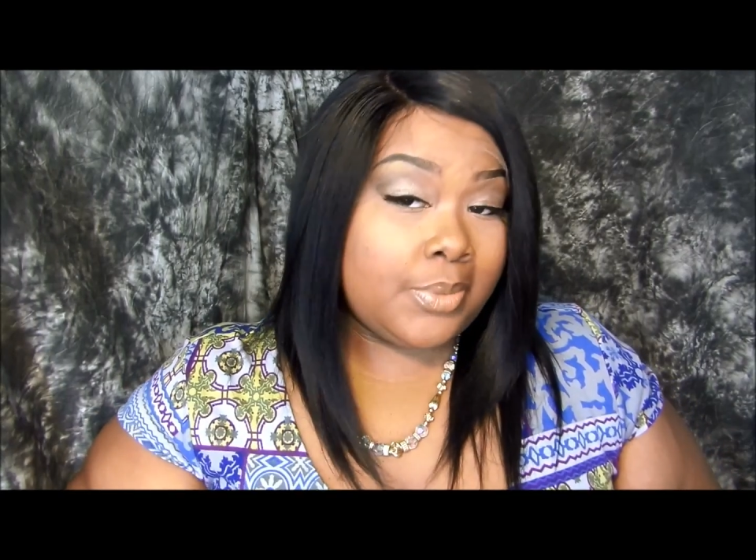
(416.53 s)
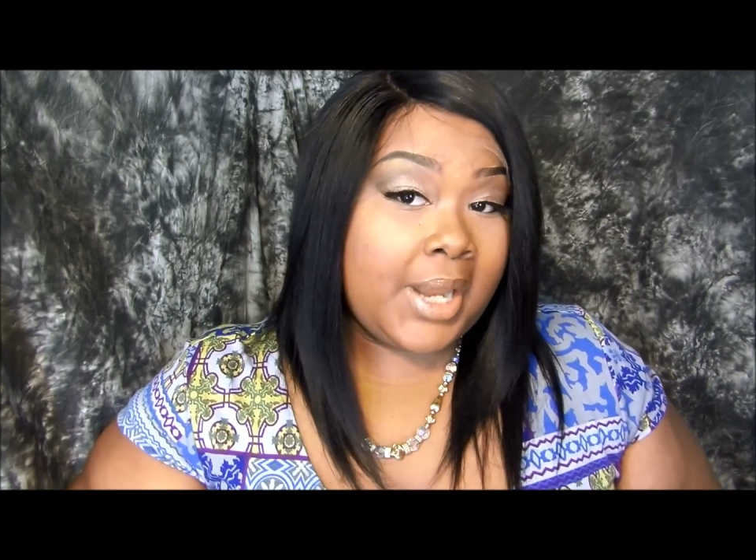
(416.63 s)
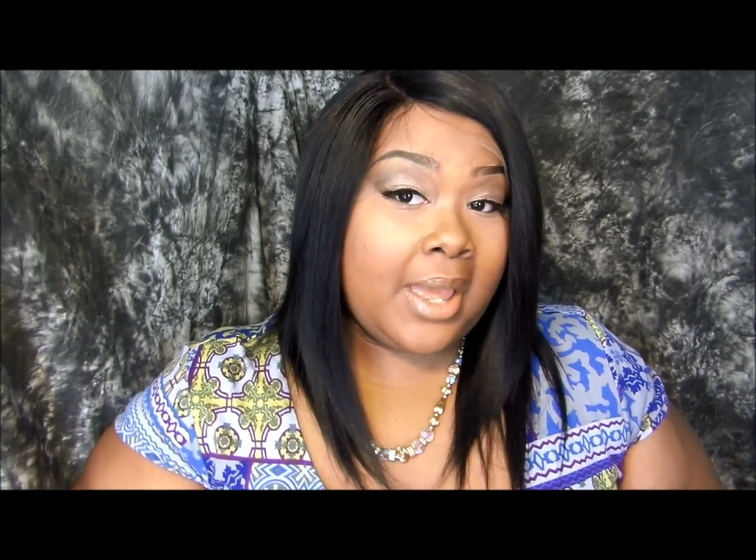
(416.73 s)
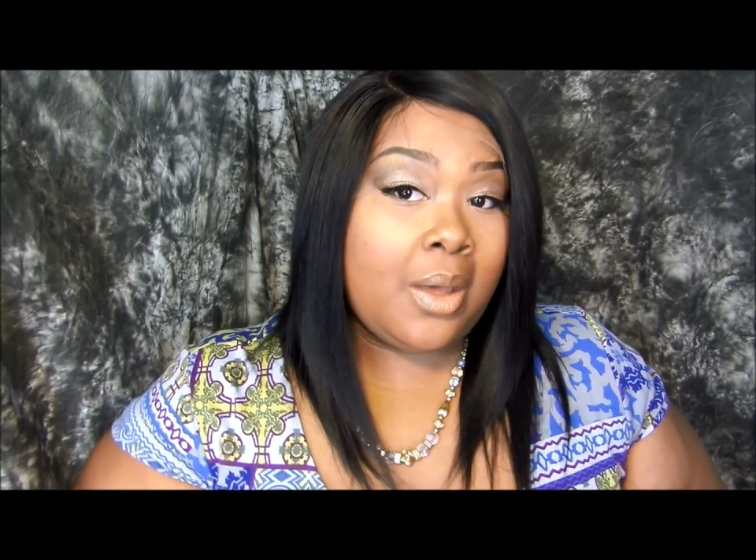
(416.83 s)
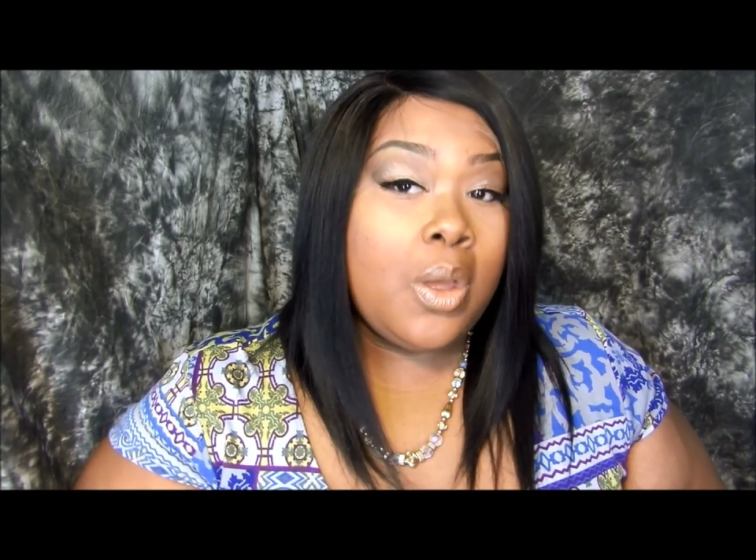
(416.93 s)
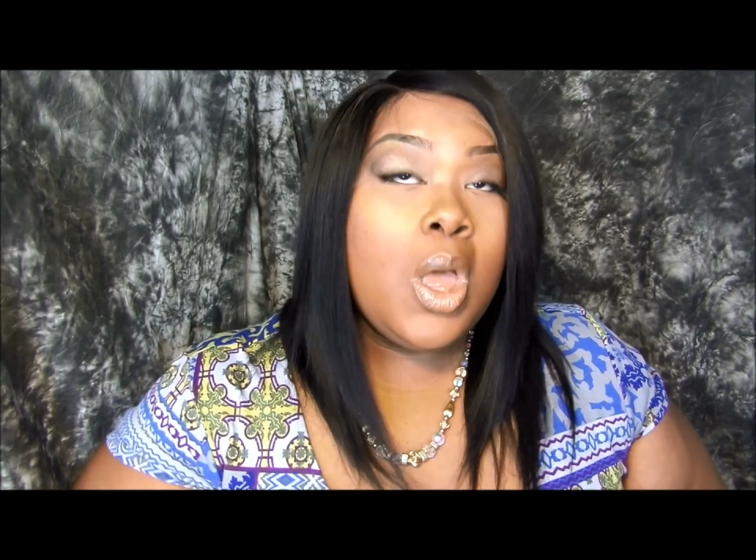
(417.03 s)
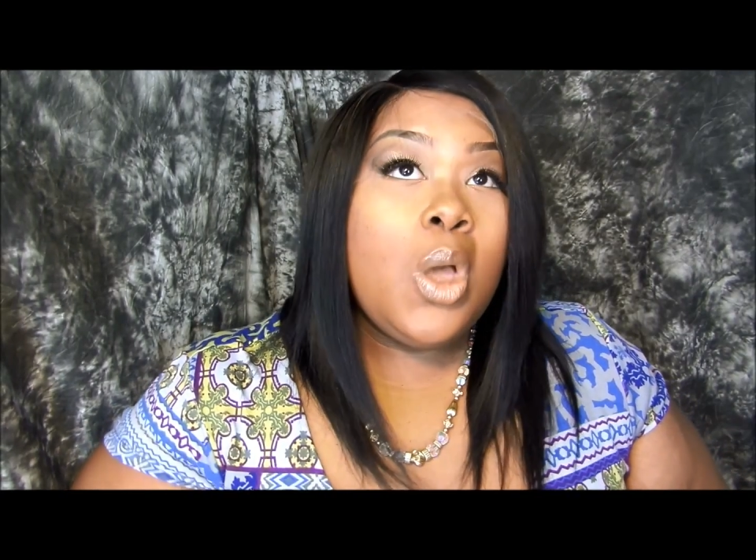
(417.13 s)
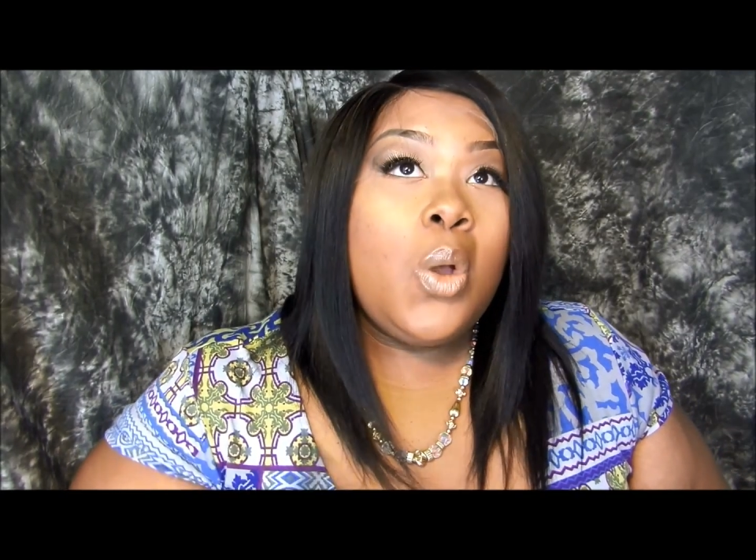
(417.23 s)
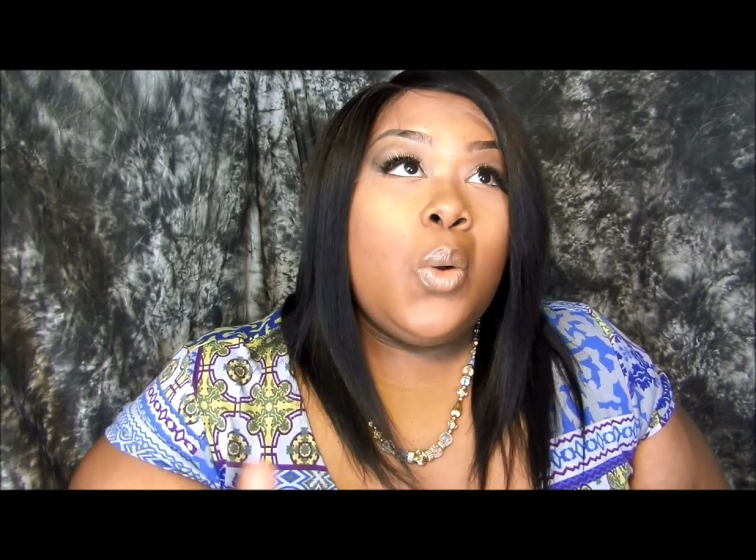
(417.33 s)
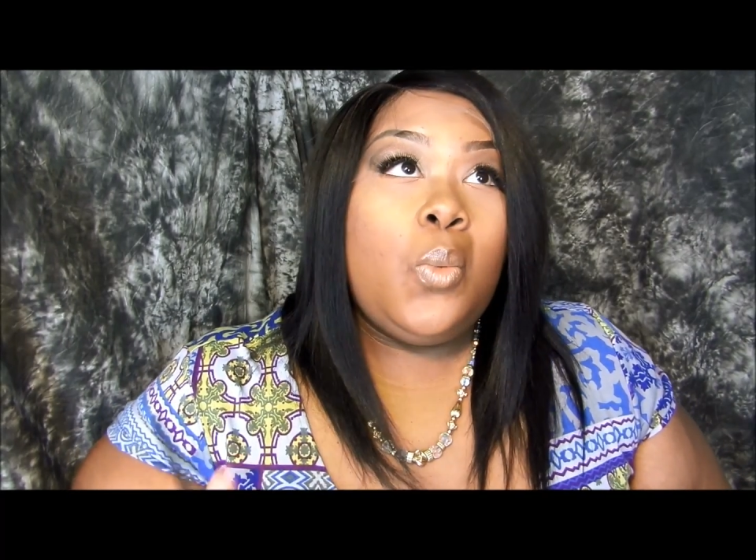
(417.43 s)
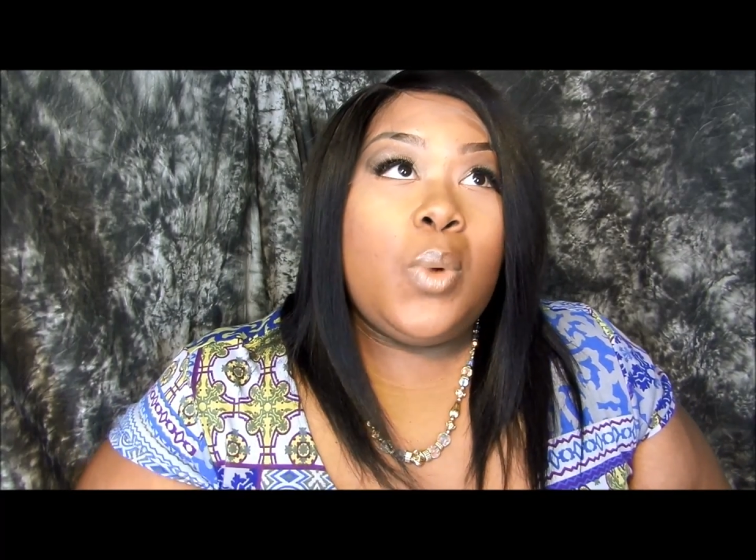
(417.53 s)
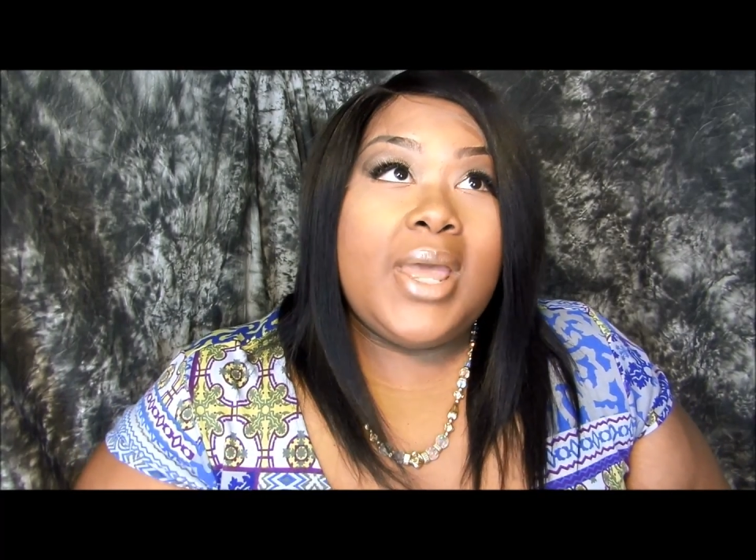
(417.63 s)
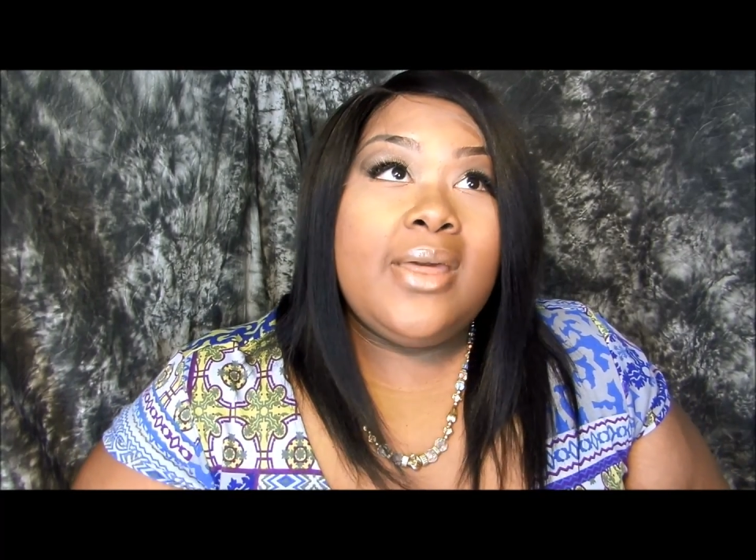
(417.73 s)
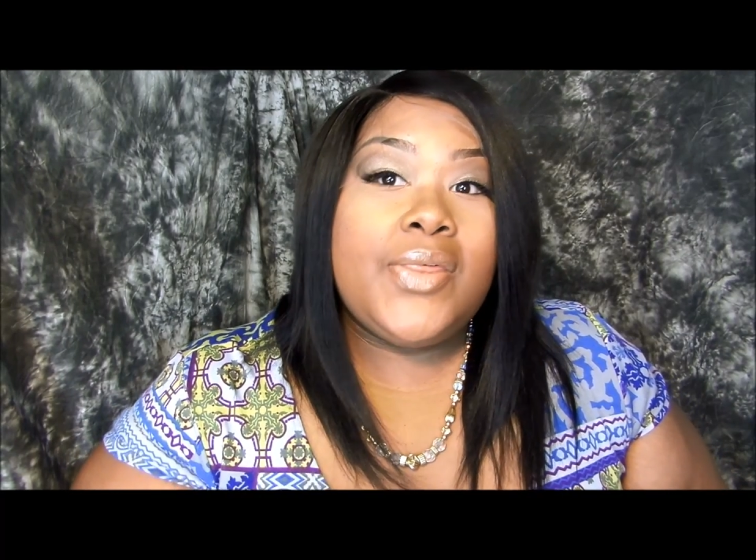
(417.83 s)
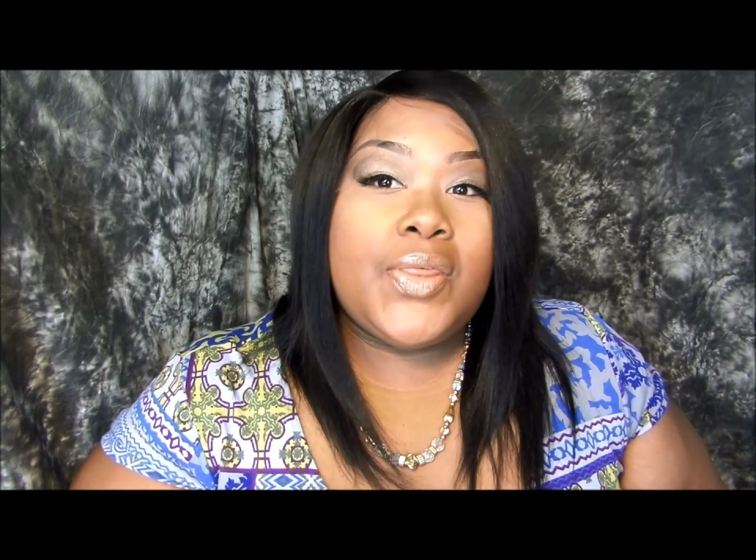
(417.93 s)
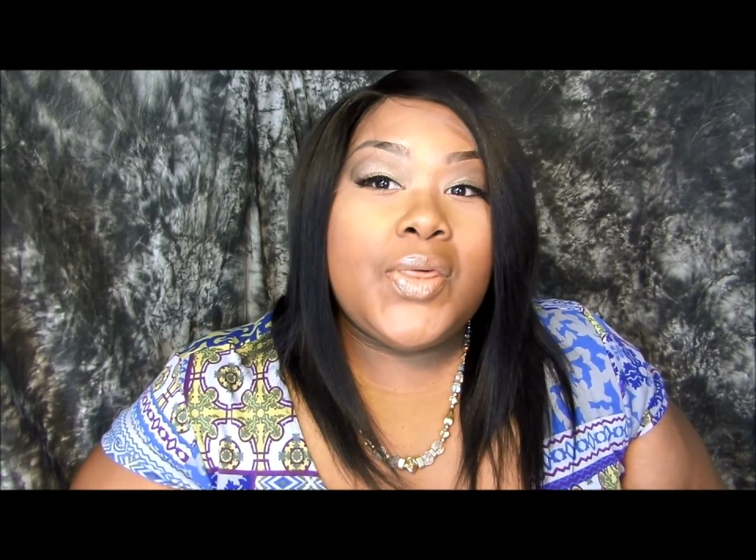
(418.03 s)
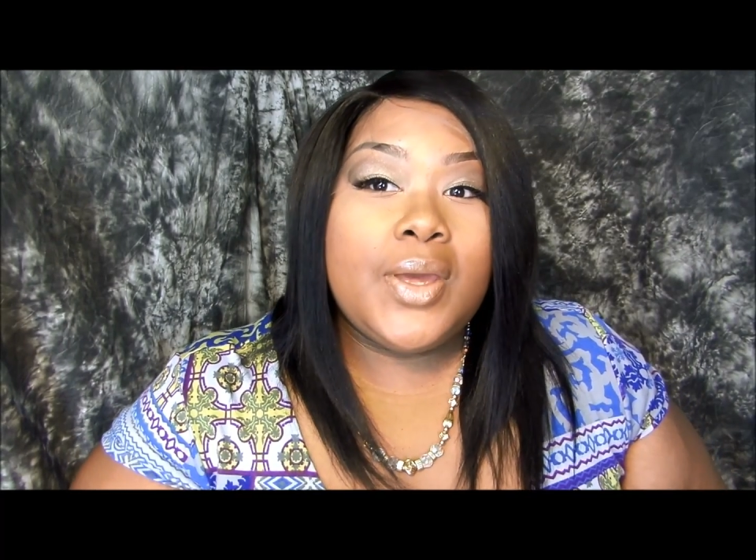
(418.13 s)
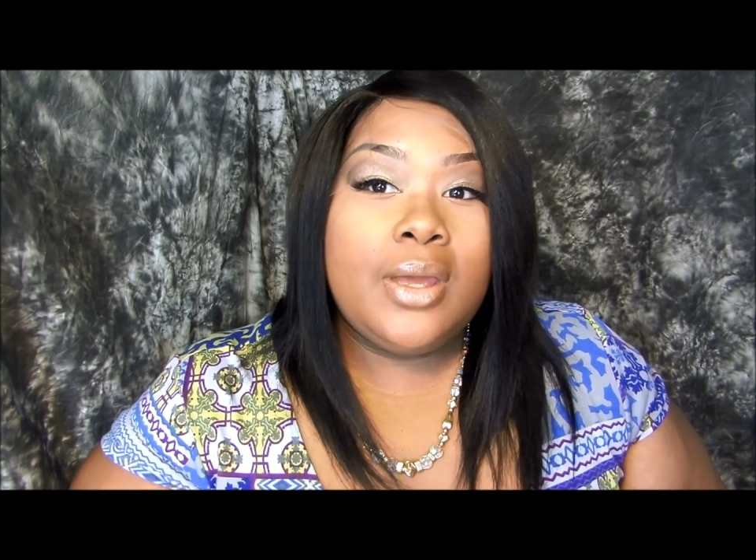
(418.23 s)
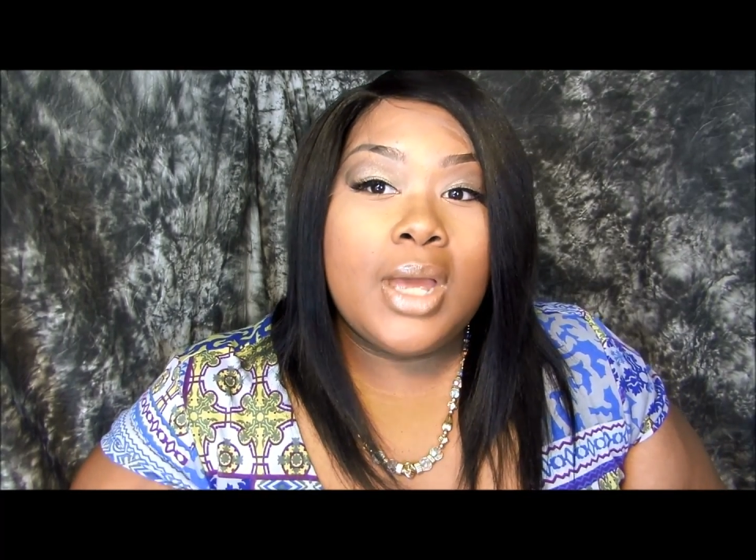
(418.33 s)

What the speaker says: Now, with